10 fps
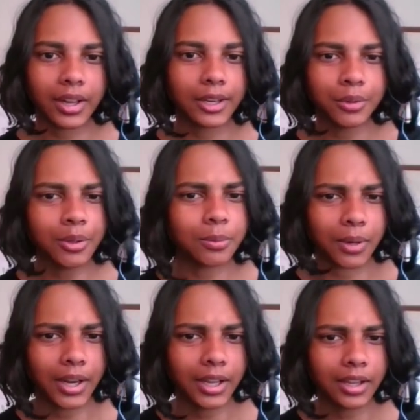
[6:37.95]
I don't know
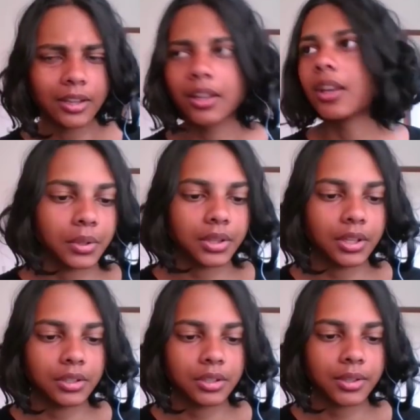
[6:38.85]
why, but
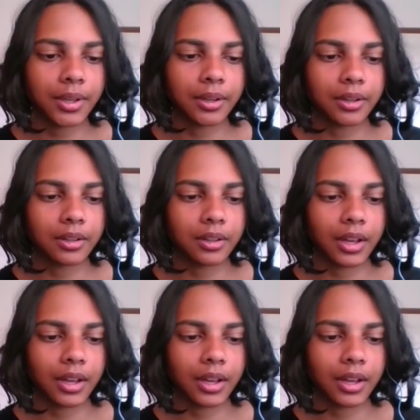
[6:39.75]
it's just like